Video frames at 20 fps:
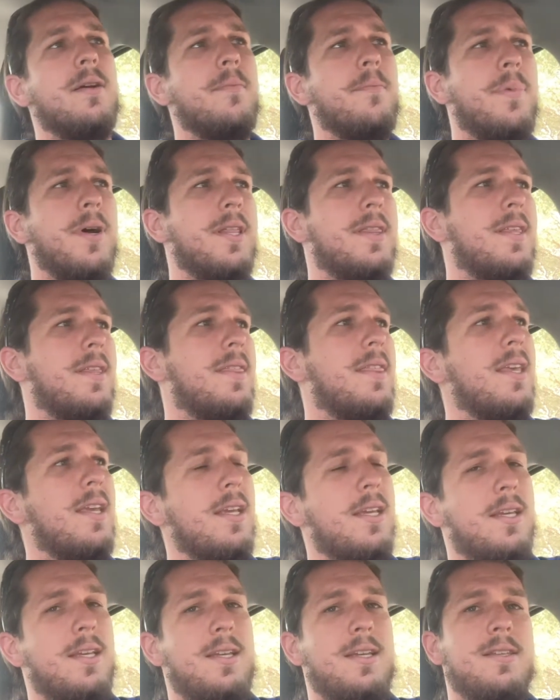But the
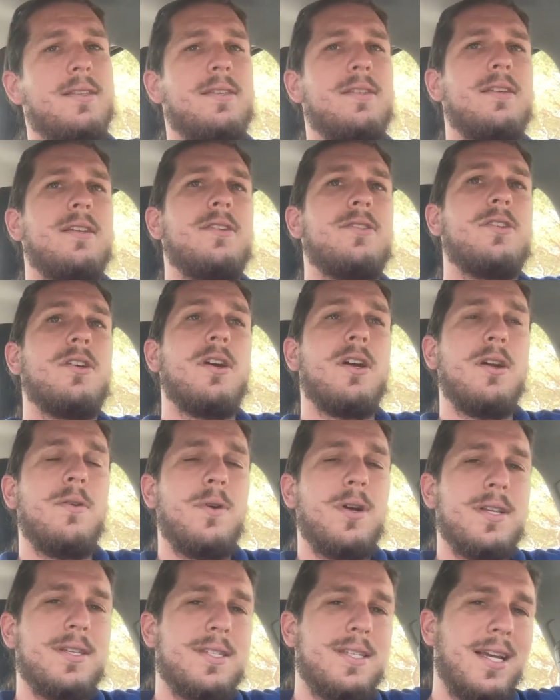thing is you're going to
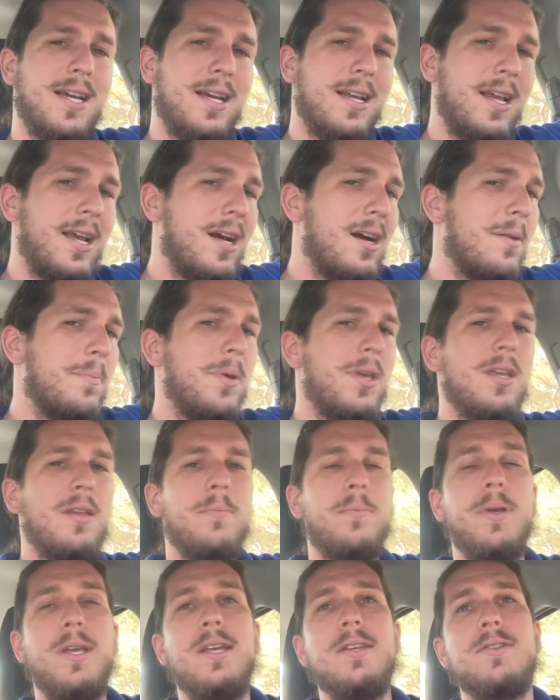want to stay at
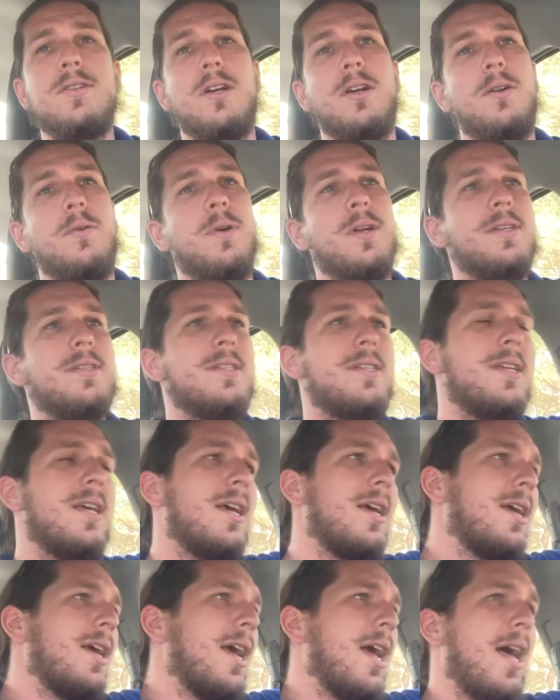Airbnbs. You're going to want to
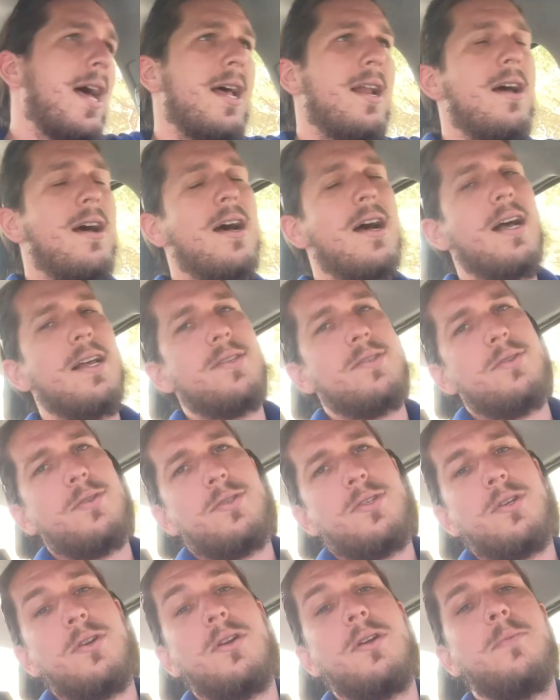stay at
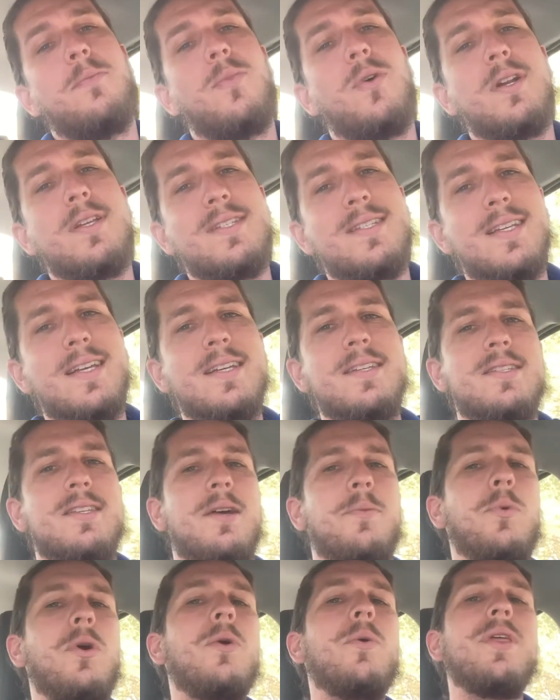hostels. You're going to want to stay
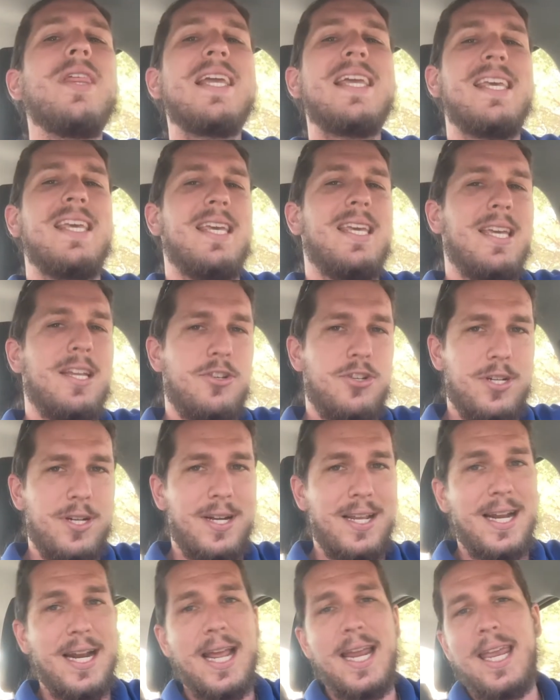somewhere with a kitchen.
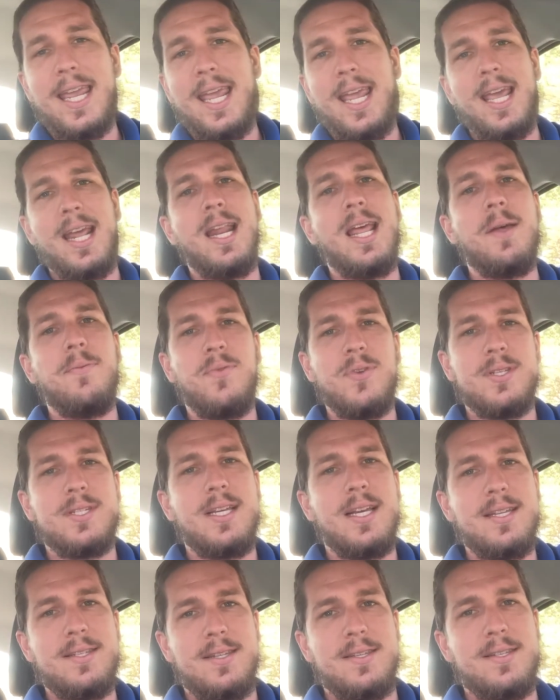And I can't
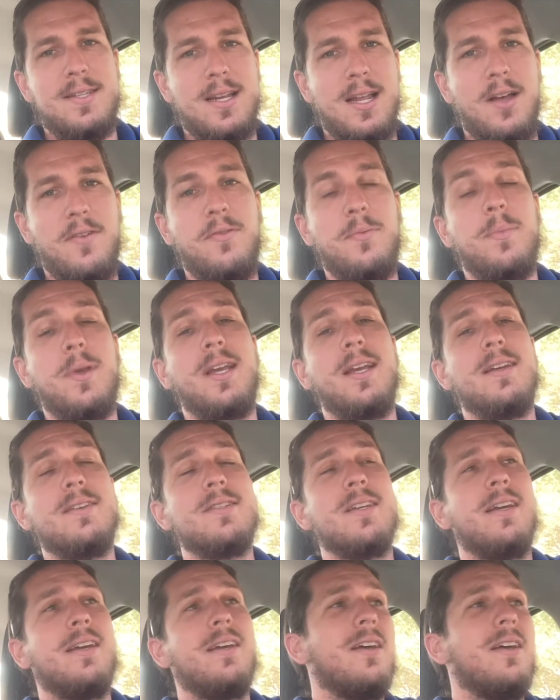emphasize this enough, because
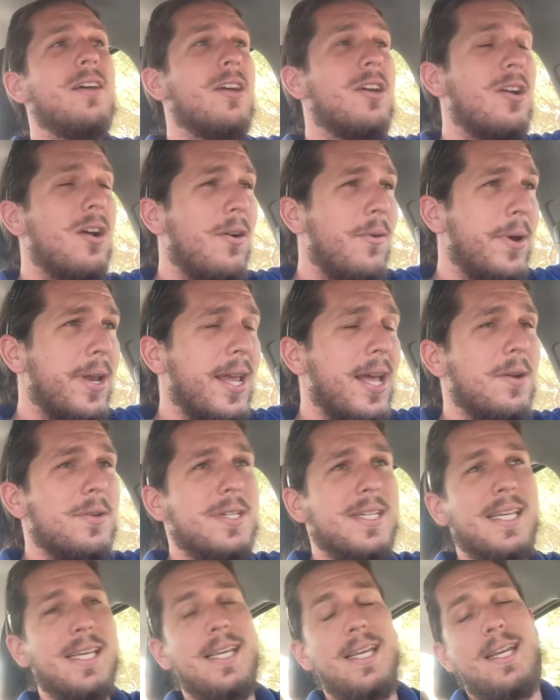going out
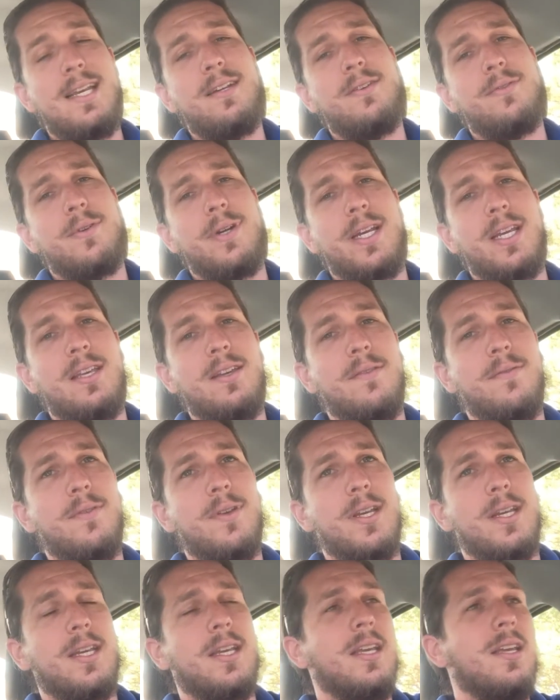to eat in
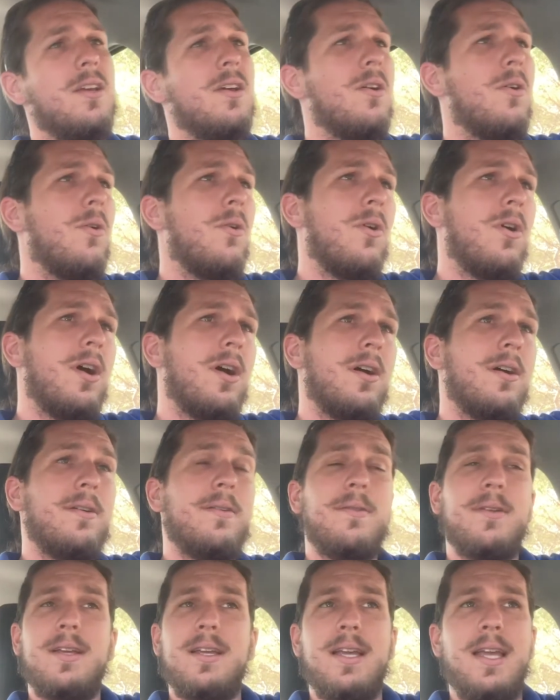Reykjavik or
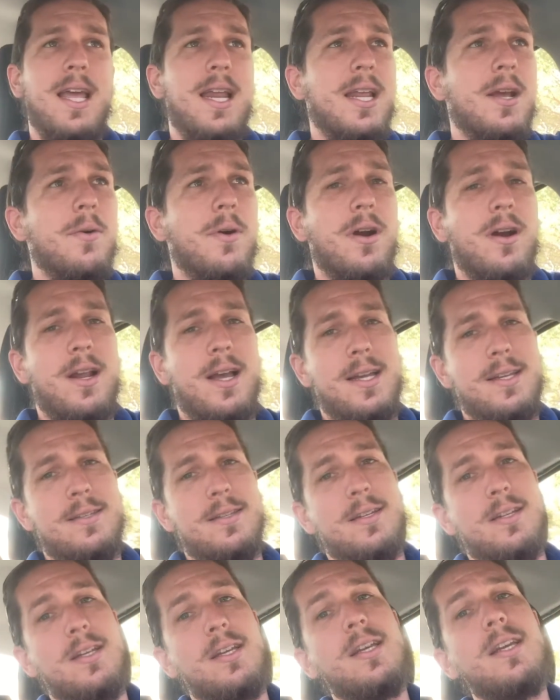anywhere in
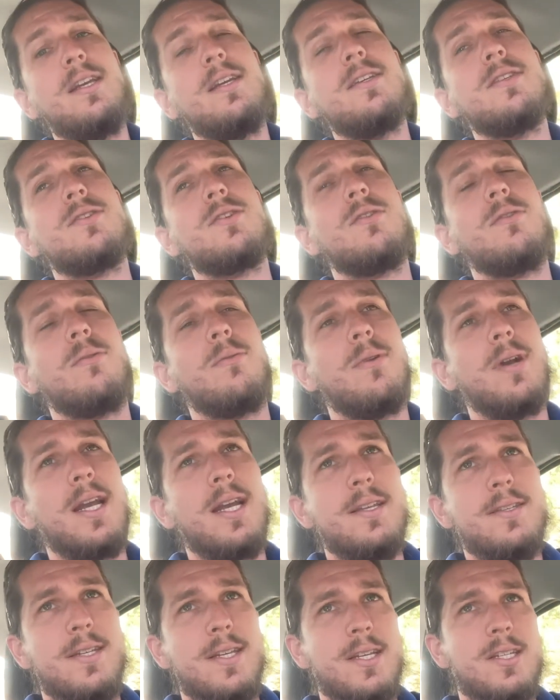Iceland is
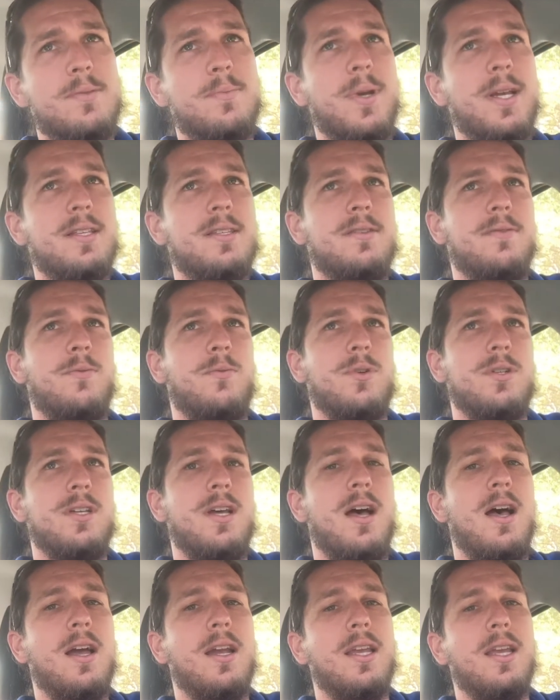crazy expensive. We're
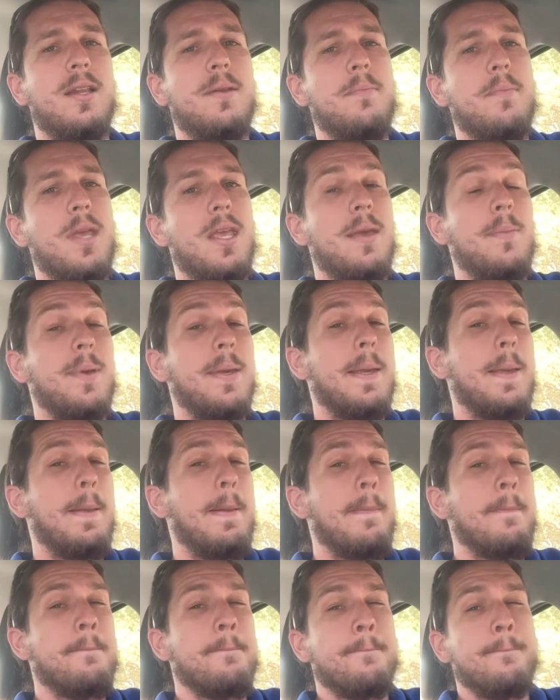talking maybe
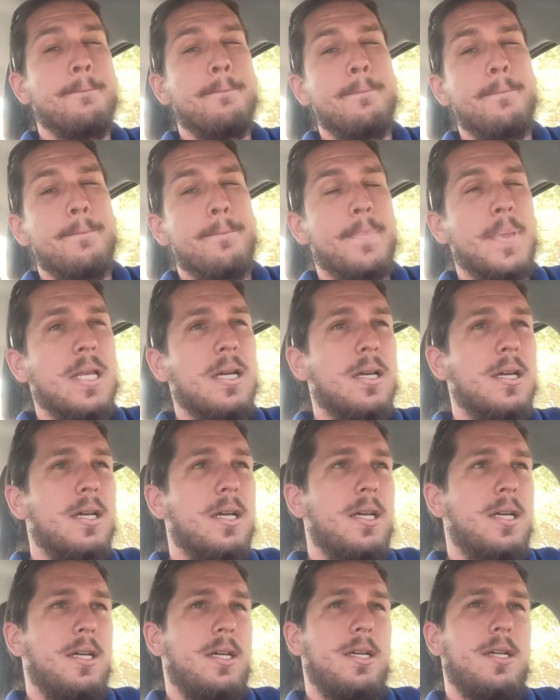
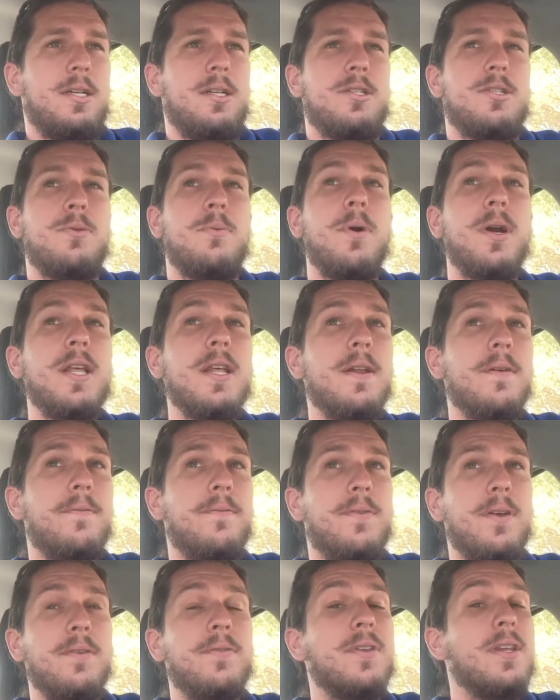$20 to
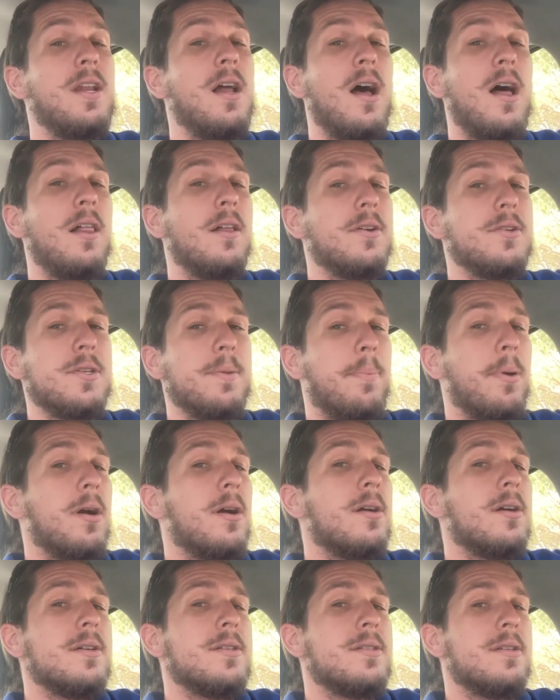$50 a
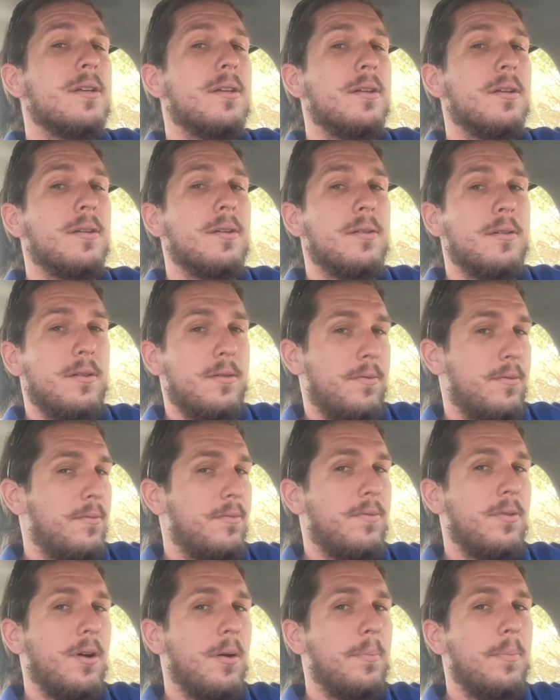person
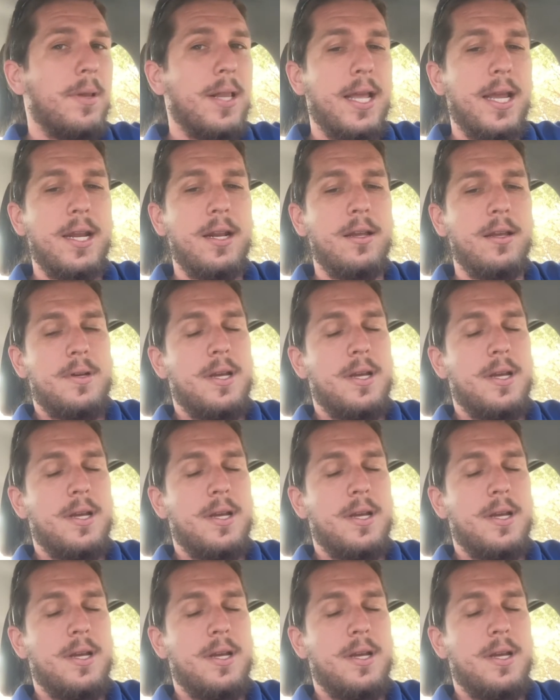for a plate.